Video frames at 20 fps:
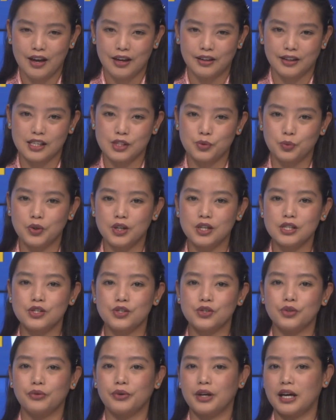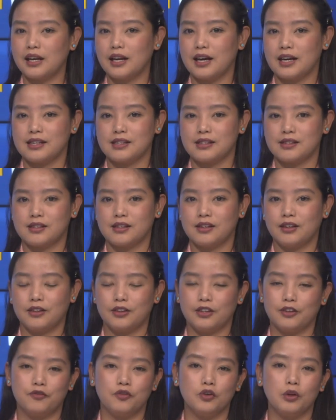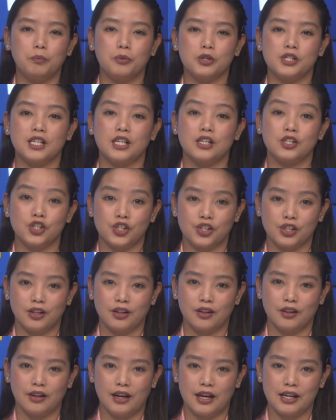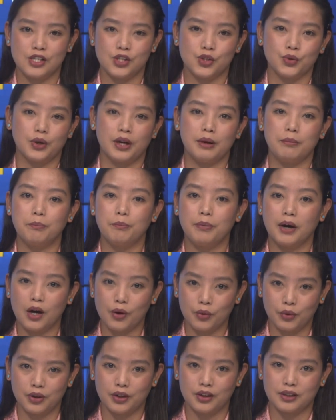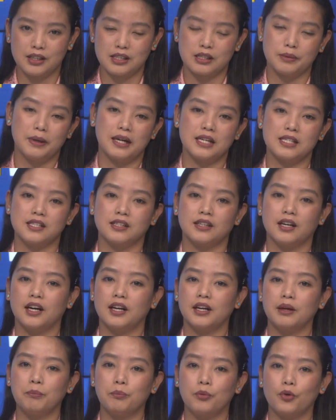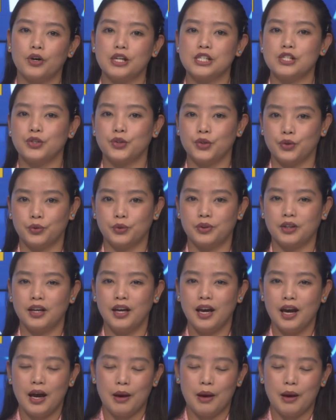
that works to realize the full potential and to empower the Tibetan unemployed youth